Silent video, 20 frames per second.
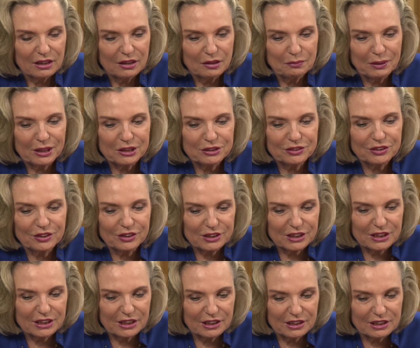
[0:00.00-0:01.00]

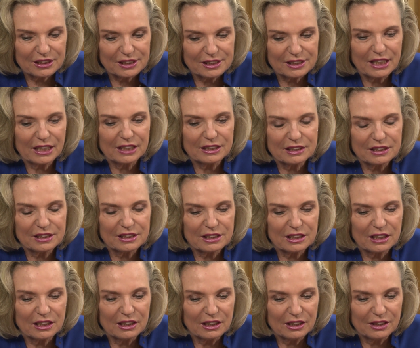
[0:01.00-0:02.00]
Patriotic in the
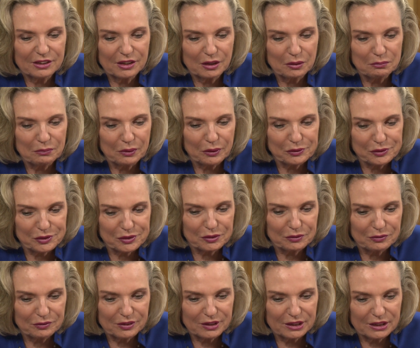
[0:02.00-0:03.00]
sense that
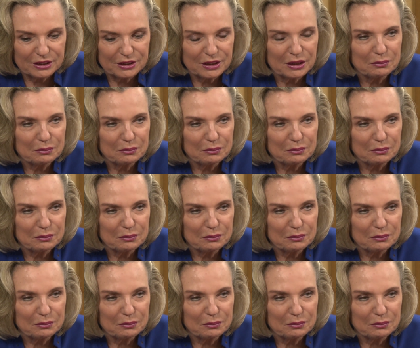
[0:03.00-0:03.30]
most of the